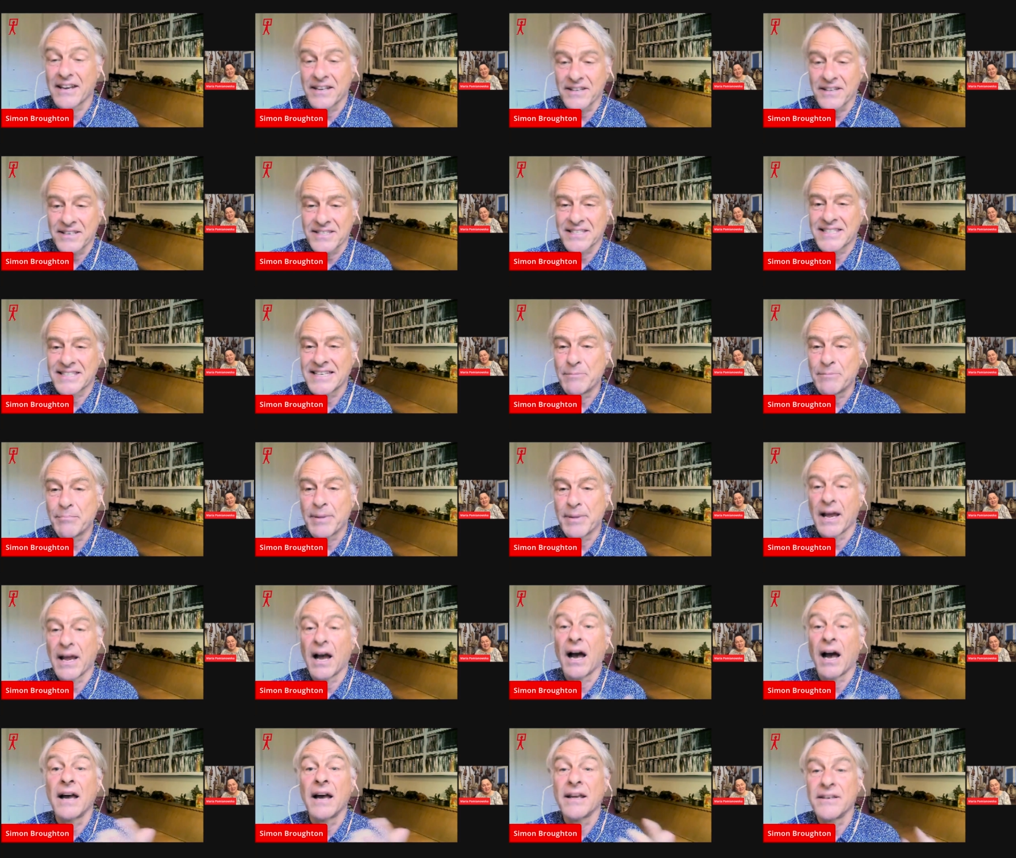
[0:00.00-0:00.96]
I can see
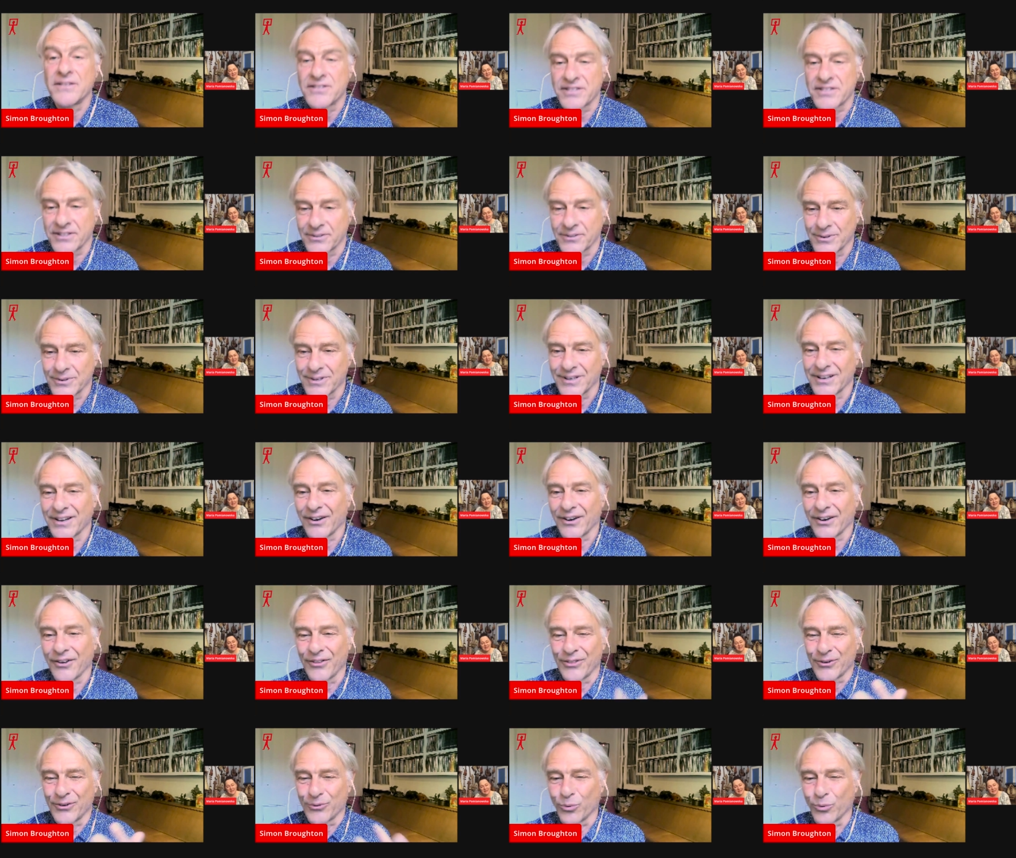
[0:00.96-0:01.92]
behind you
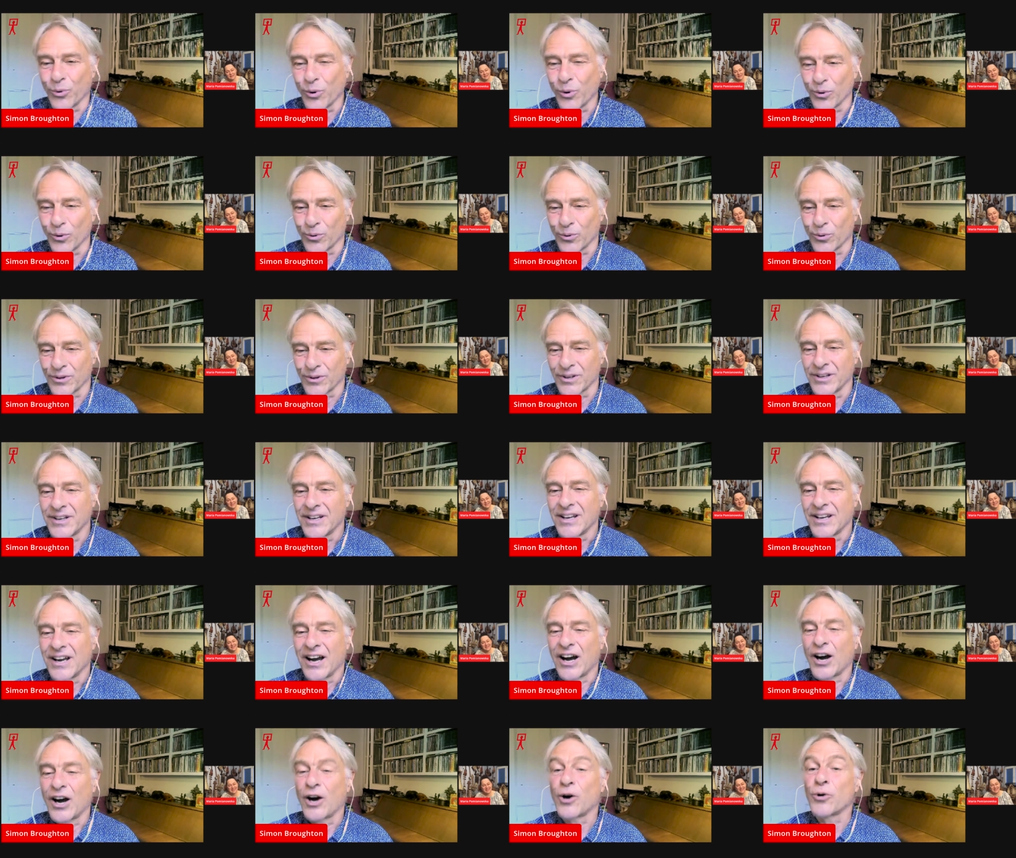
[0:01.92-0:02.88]
on the wall
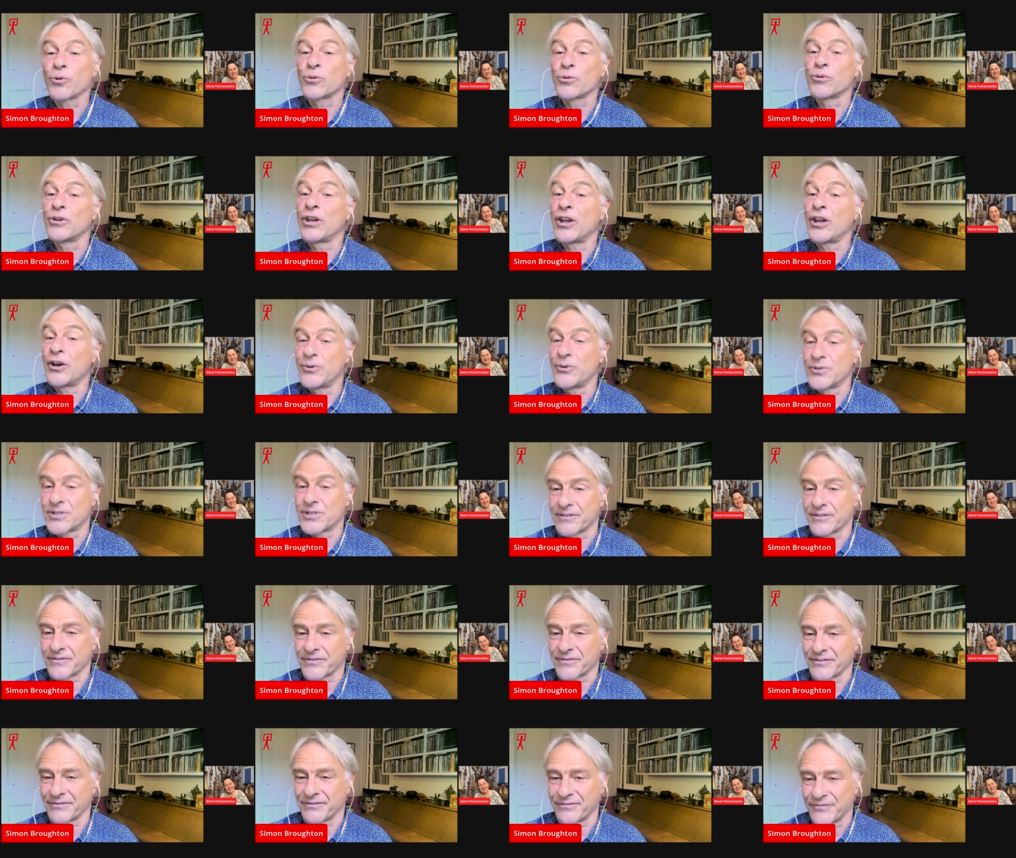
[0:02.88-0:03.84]
a whole load
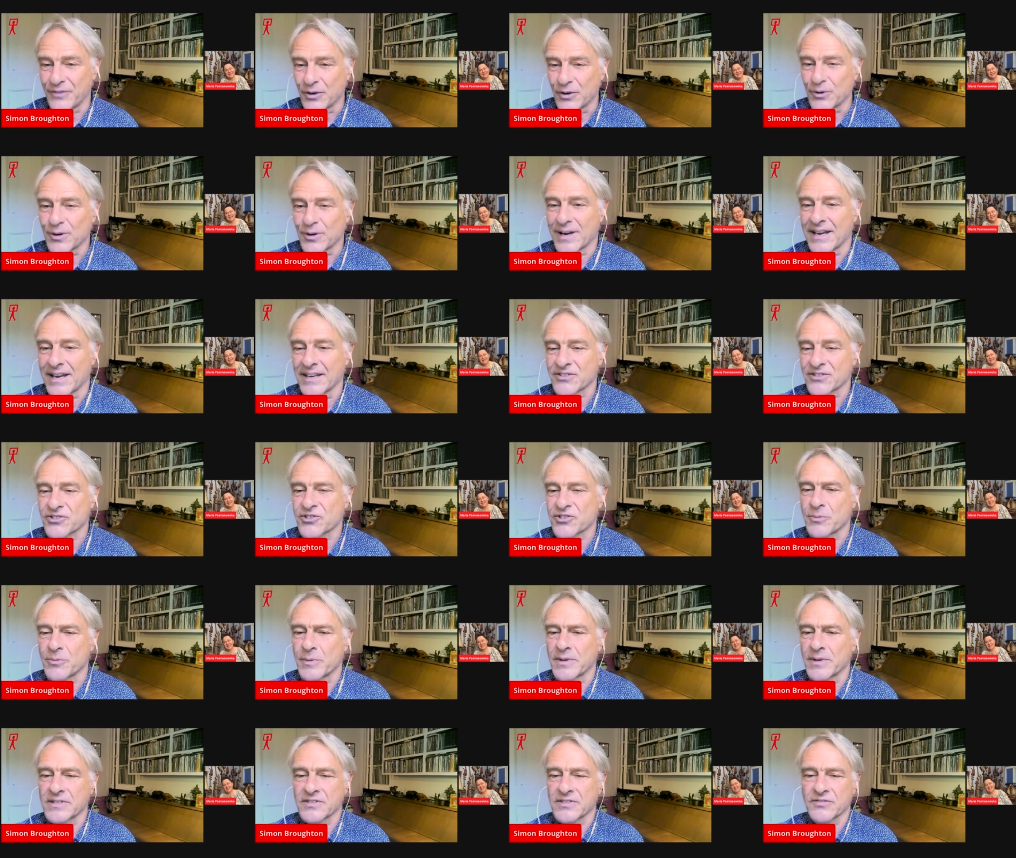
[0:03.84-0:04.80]
of folk
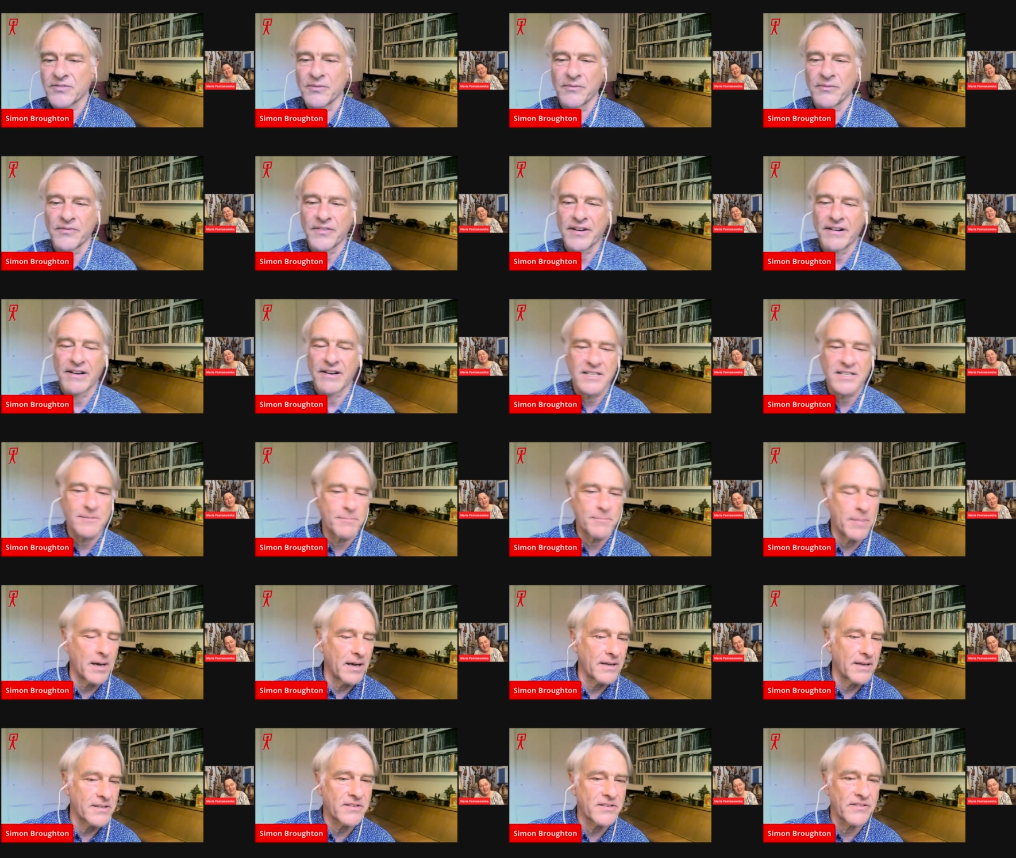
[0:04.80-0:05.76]
instruments from various
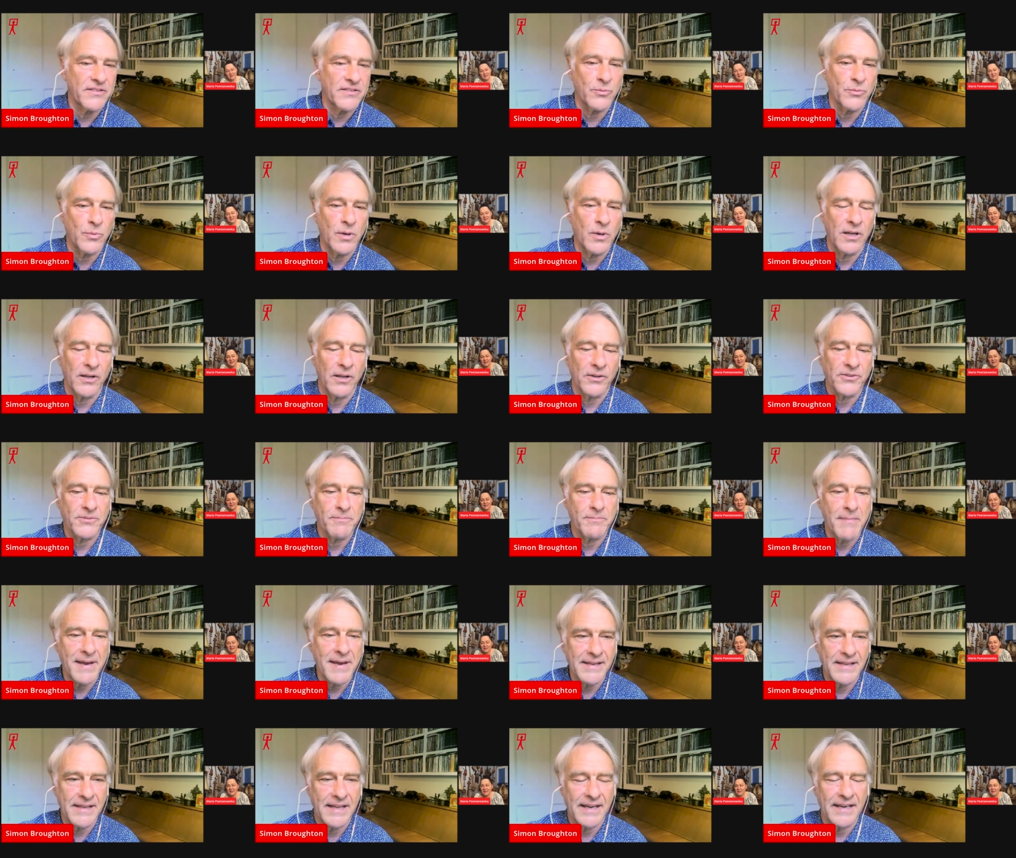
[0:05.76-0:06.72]
parts of the world,
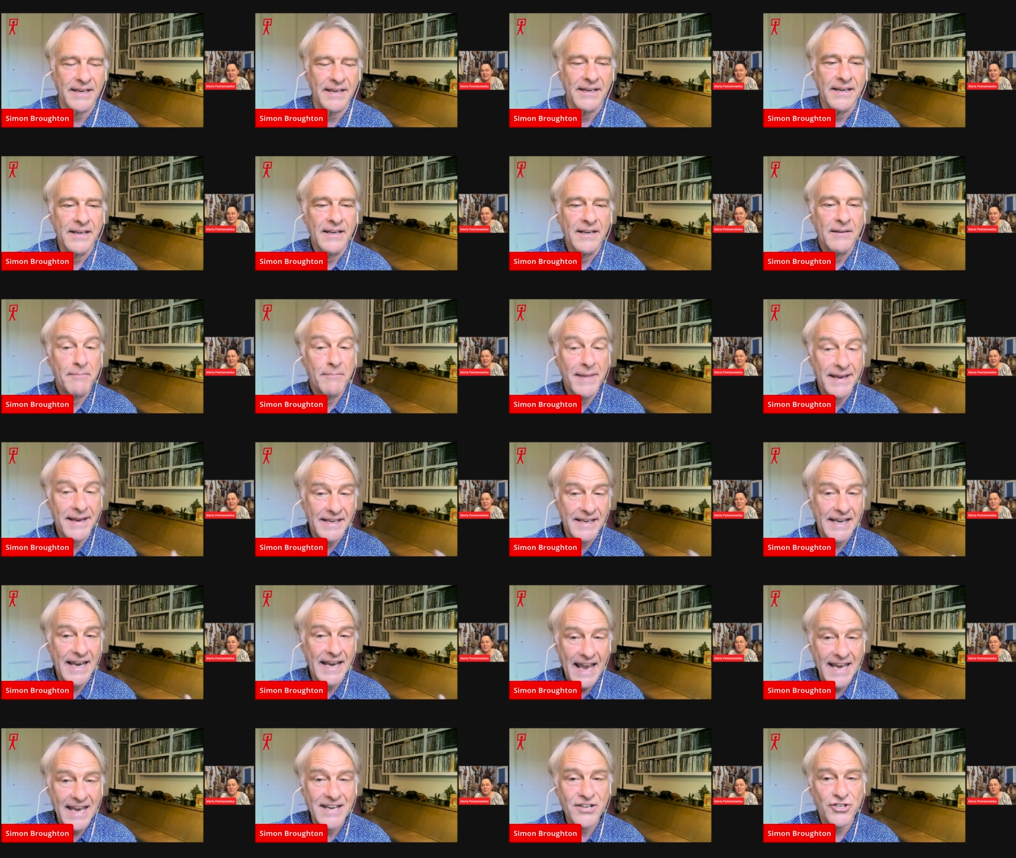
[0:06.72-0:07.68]
mainly
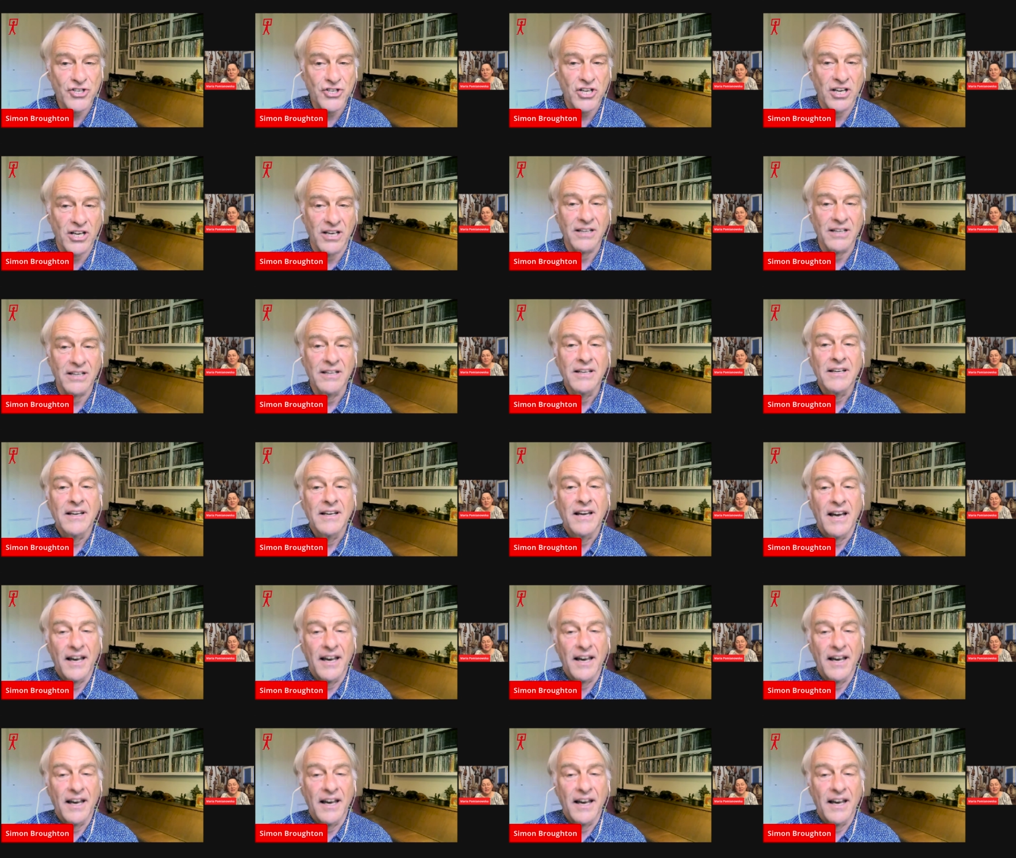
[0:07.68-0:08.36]
mainly Asia.